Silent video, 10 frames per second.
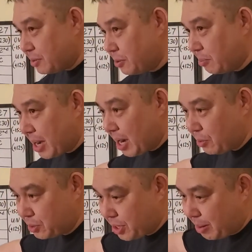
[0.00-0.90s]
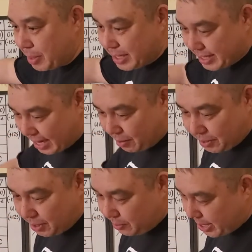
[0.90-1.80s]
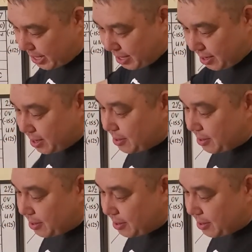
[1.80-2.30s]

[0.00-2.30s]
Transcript: Dumont, who's coming down in weight.